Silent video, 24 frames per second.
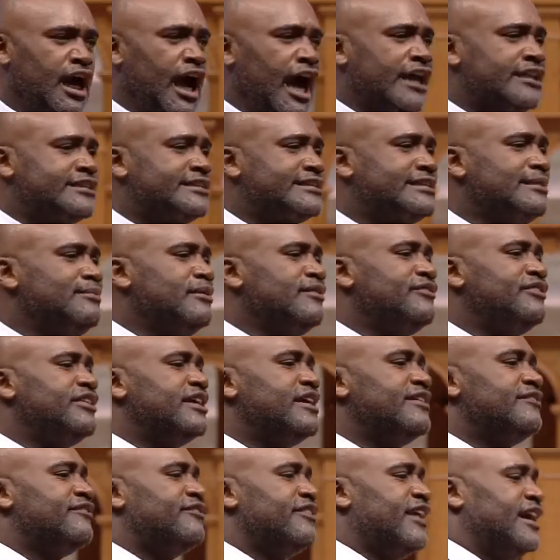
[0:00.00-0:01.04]
of the
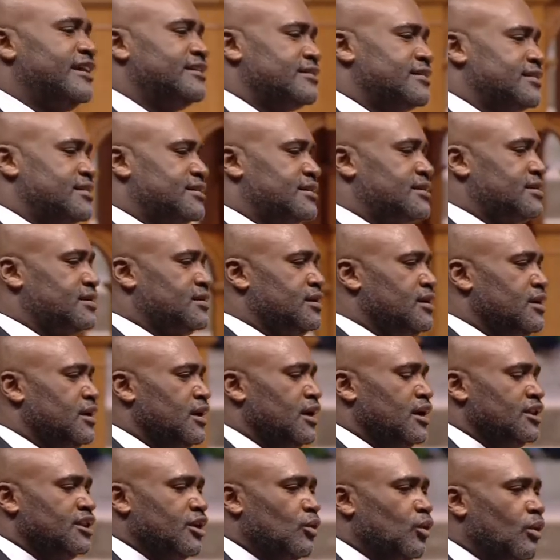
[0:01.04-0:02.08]
events that will
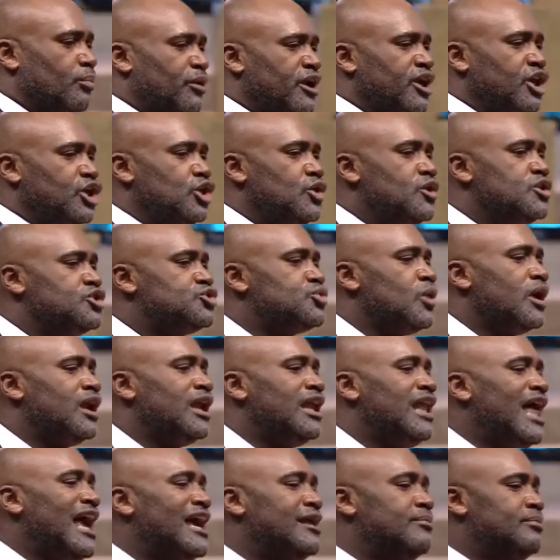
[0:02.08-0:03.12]
bring you into
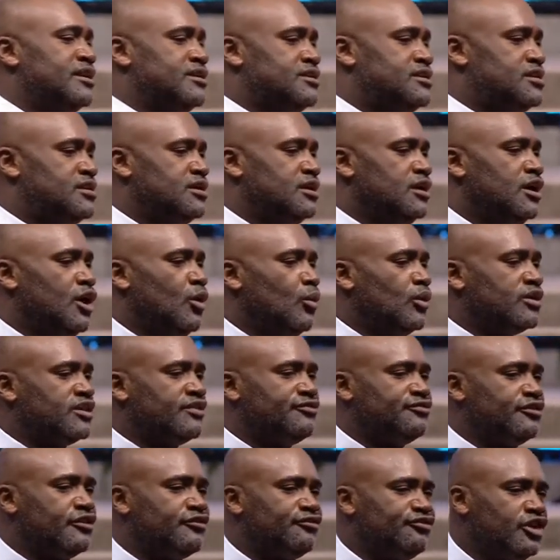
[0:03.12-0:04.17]
alignment with the
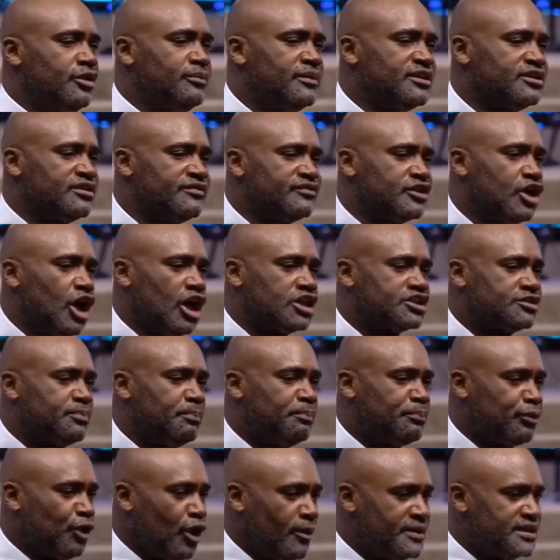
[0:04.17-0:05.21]
fulfillment of God's
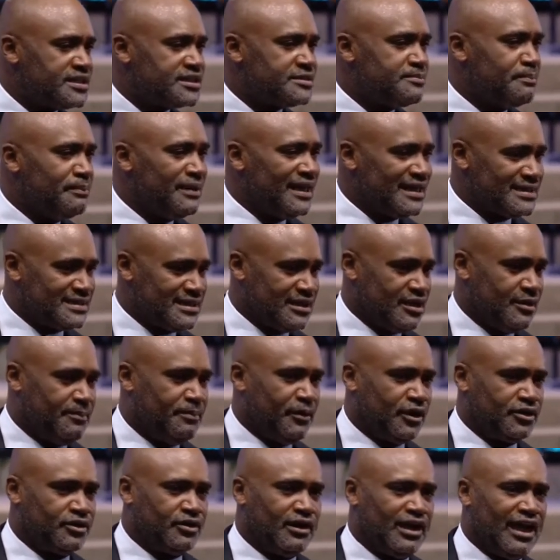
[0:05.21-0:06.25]
promised blessing upon your
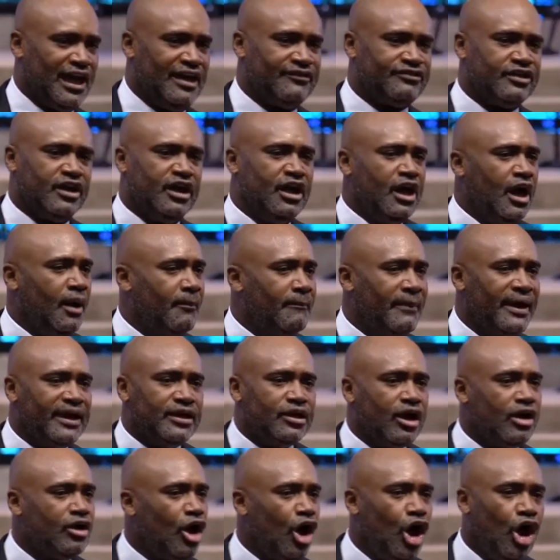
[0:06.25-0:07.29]
life may not
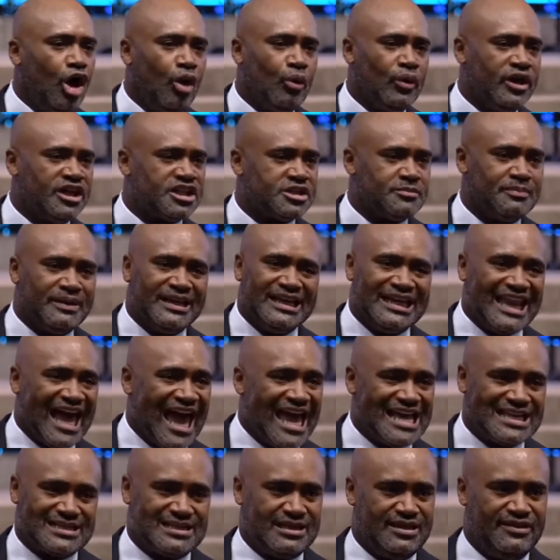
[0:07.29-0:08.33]
always be nice
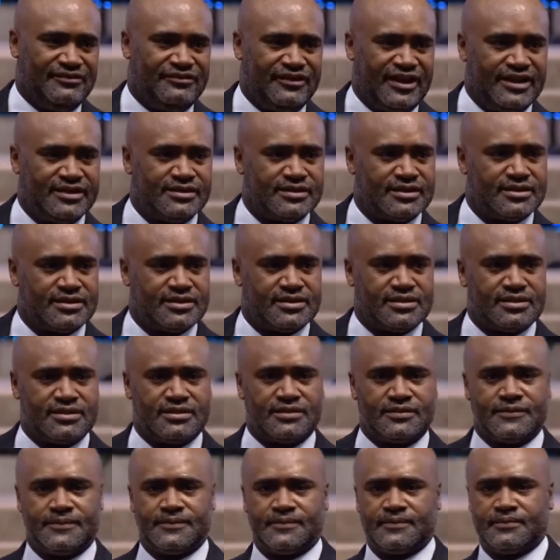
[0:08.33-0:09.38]
events.
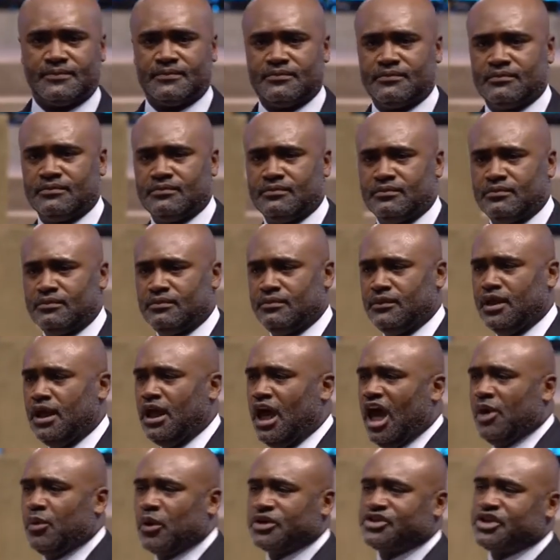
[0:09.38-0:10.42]
It was in
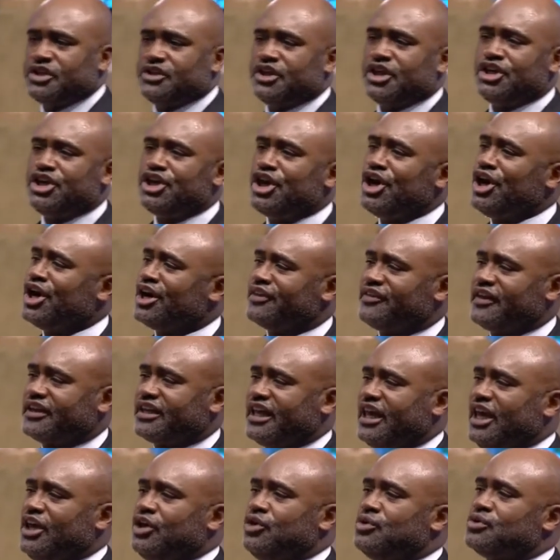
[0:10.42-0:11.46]
the year that King
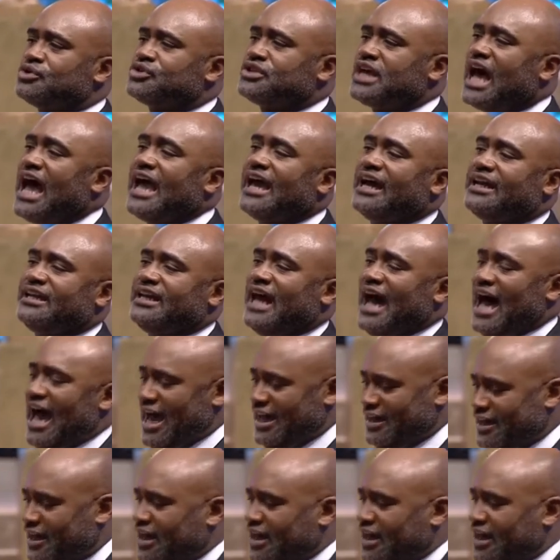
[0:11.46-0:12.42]
Uzziah died that